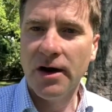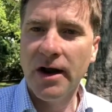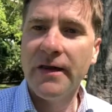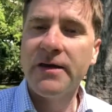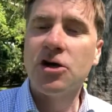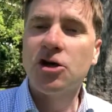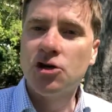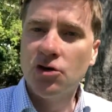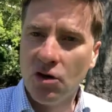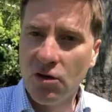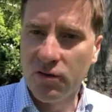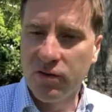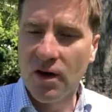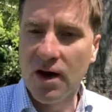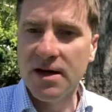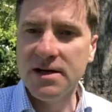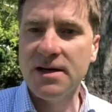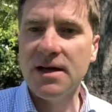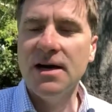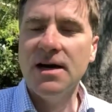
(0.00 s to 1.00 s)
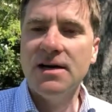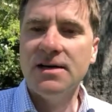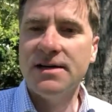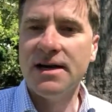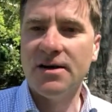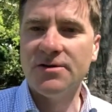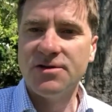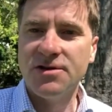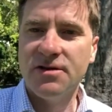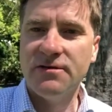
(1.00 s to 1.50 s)
another short flight
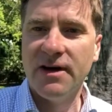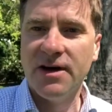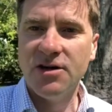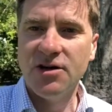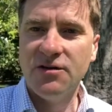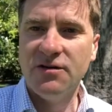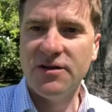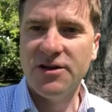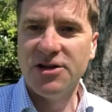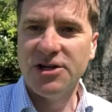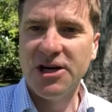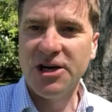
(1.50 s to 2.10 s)
down to the venue for the